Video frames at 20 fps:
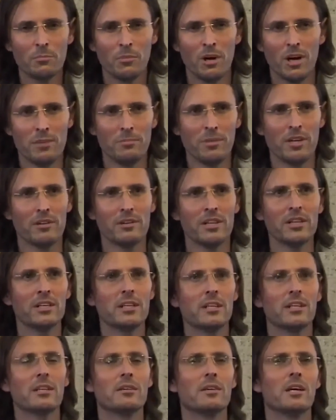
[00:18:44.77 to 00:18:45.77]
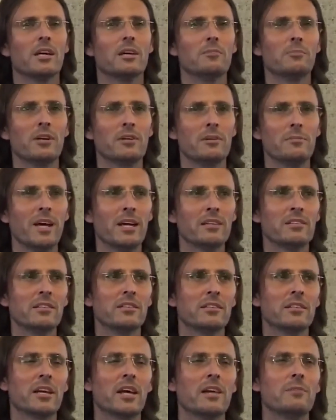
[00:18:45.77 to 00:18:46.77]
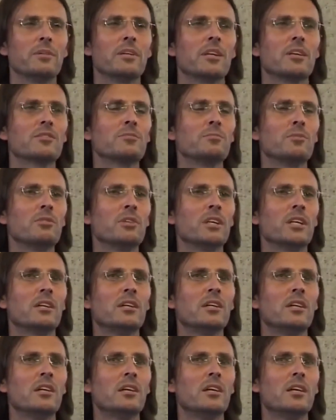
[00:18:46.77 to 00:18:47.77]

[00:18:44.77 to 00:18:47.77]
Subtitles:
my Mary, Mary Magdalene, came the next morning,